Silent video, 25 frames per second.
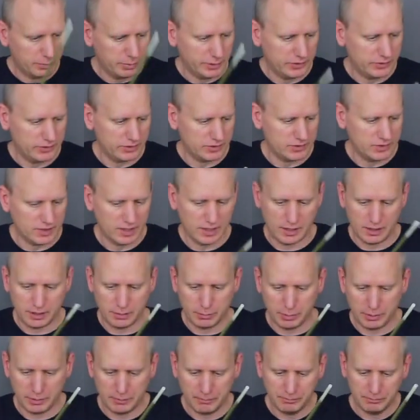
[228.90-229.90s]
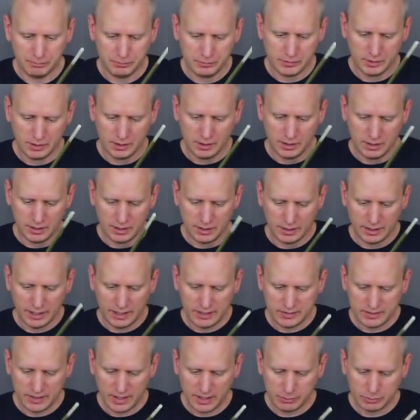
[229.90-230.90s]
a piece of tape. Now
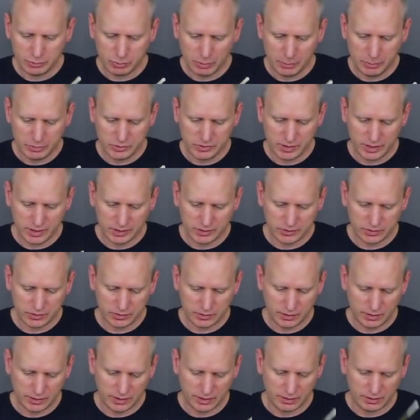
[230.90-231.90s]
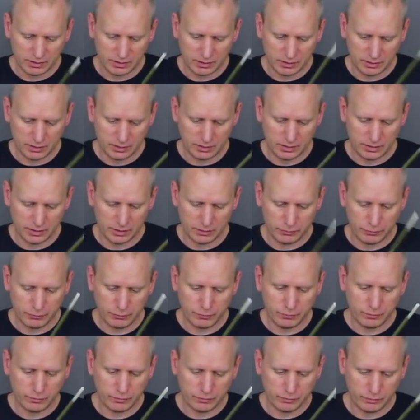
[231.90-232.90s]
that tape represents the
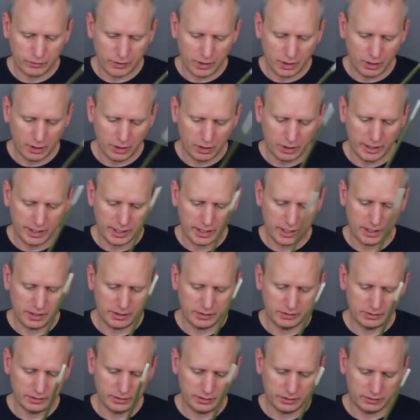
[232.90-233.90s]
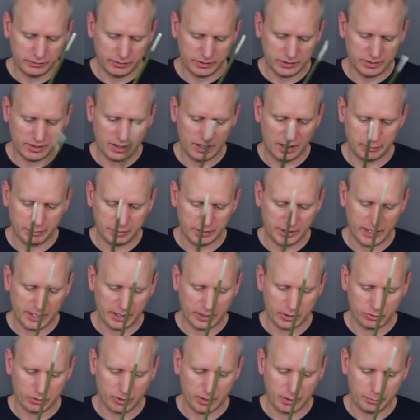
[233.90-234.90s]
far end of the top of
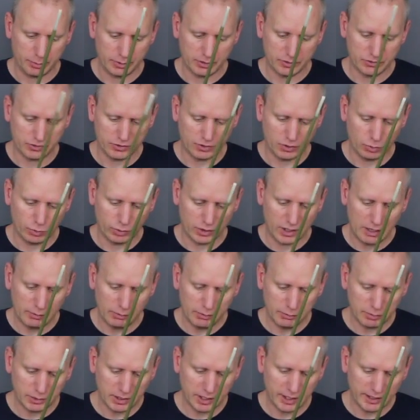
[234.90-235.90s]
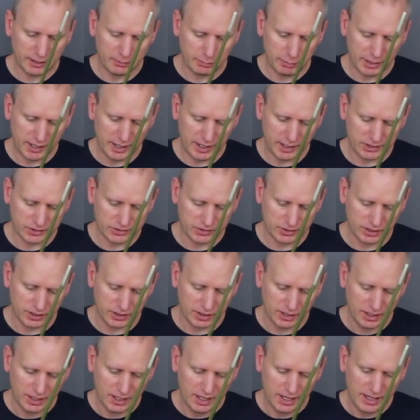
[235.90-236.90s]
that grip. So when I'm applying
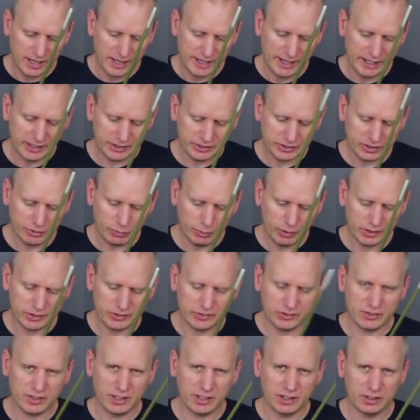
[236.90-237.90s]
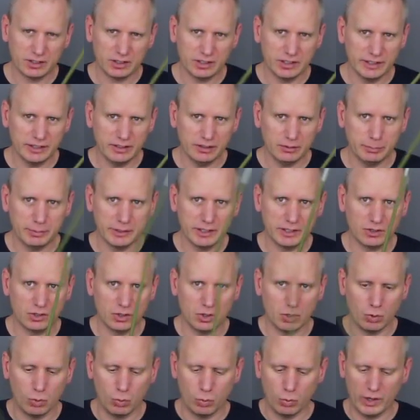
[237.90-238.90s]
epoxy, I actually want to stay a little
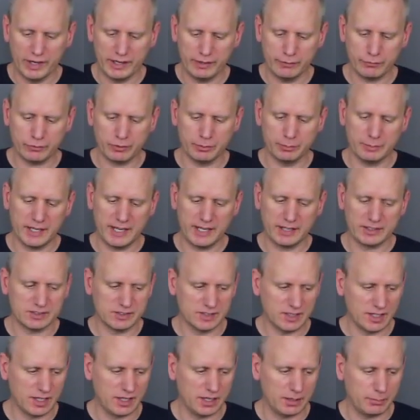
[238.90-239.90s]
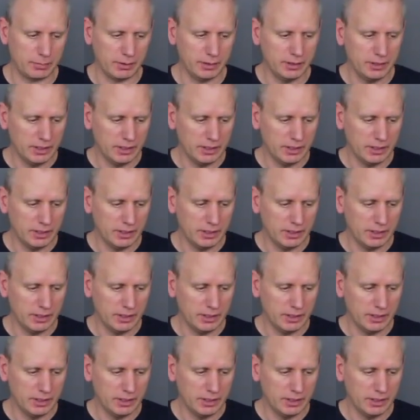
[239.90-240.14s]
bit away from that tape